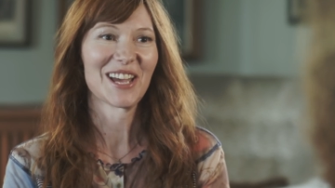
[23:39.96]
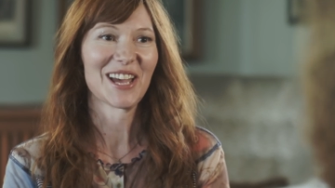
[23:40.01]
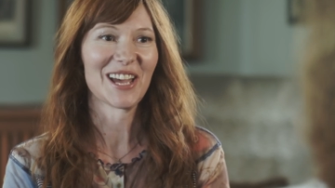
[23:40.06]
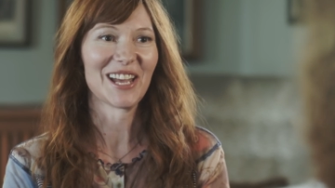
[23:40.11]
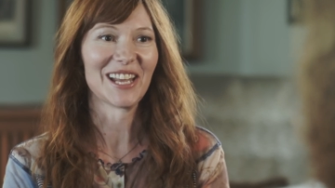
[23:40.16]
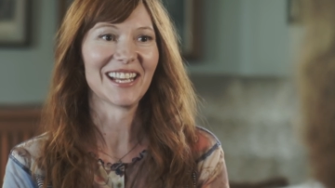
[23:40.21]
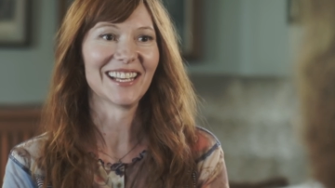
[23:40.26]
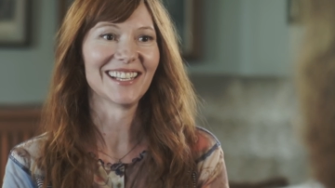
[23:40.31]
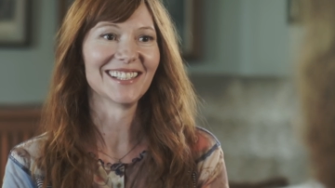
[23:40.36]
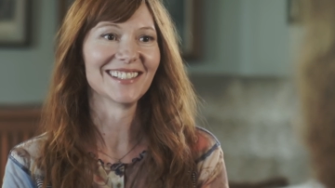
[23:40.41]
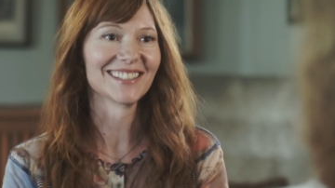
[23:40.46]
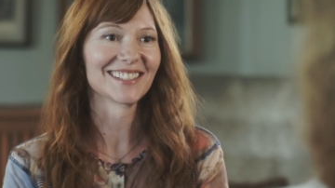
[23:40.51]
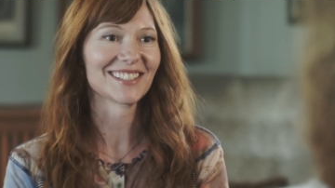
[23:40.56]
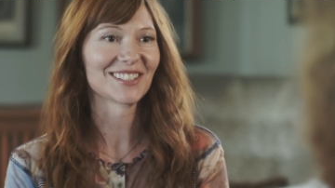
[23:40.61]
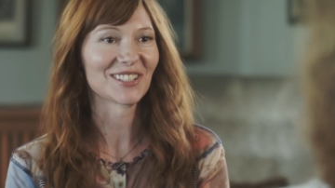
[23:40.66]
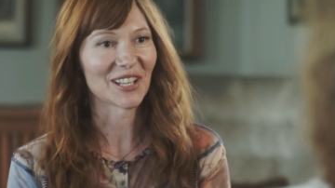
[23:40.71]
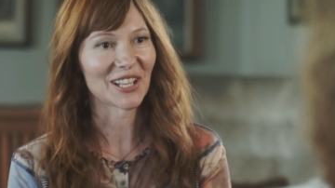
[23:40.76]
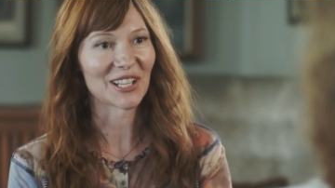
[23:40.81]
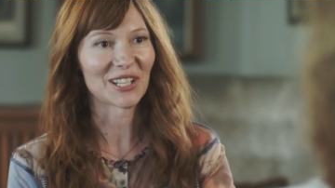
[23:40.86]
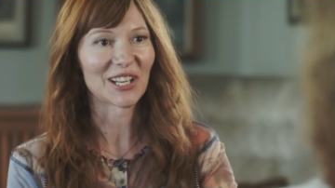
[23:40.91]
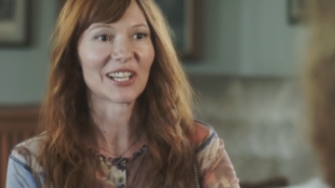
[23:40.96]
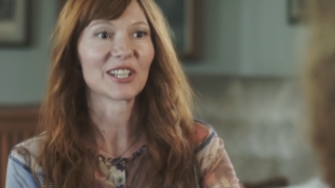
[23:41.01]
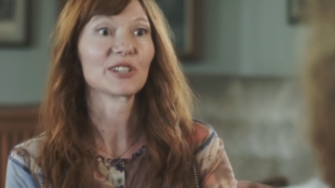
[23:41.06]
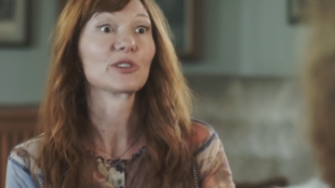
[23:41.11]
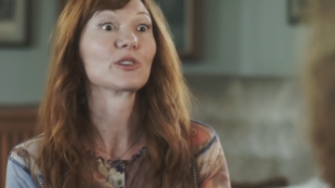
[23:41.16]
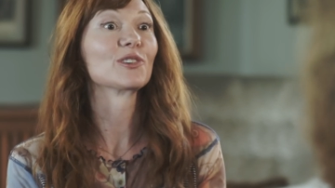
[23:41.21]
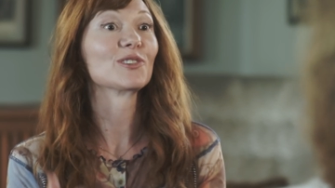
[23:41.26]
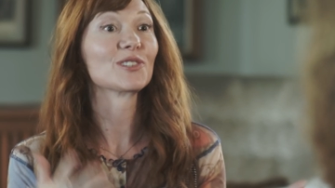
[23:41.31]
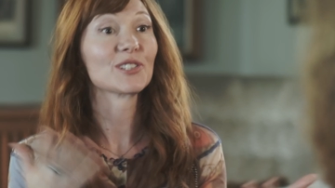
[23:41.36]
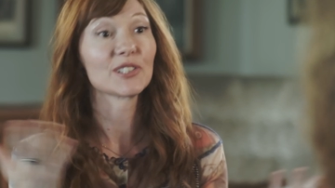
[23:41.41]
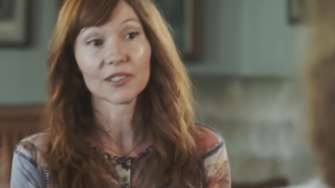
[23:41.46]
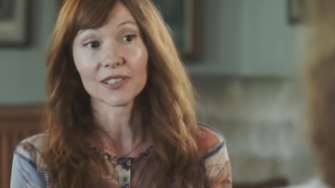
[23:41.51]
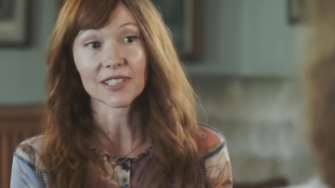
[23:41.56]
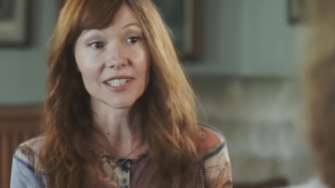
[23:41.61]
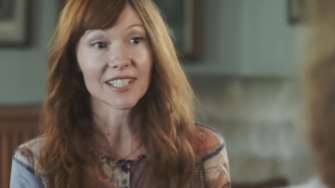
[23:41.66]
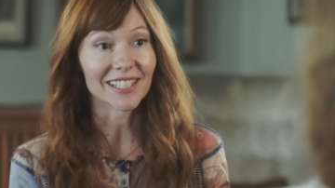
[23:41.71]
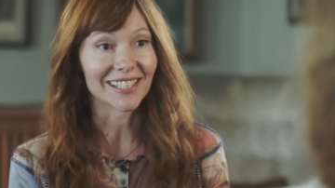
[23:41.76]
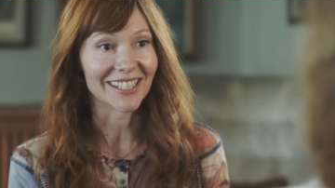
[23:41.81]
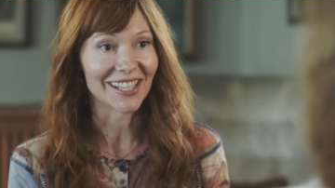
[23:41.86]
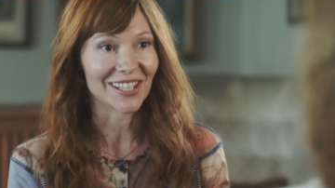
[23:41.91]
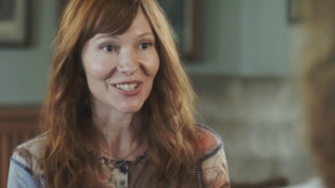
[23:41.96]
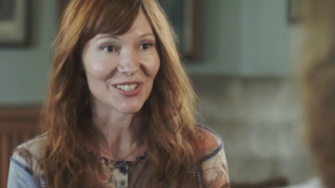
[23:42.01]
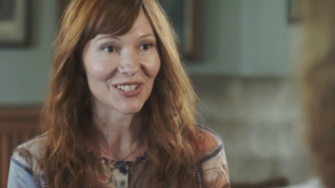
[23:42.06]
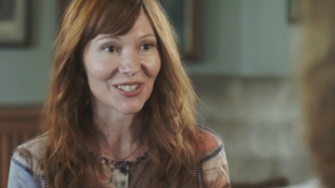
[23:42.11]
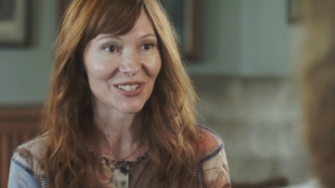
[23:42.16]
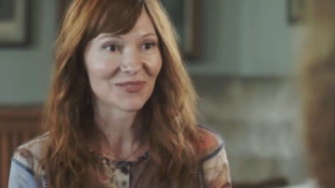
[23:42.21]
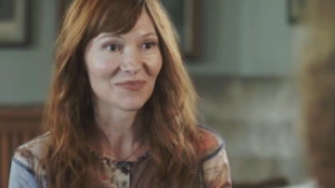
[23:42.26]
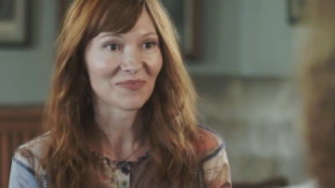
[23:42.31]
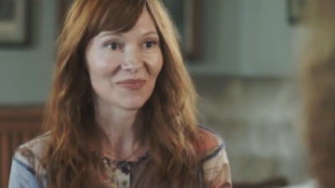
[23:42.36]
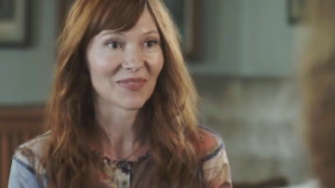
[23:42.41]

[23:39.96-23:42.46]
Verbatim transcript: And then I grew into a teenager.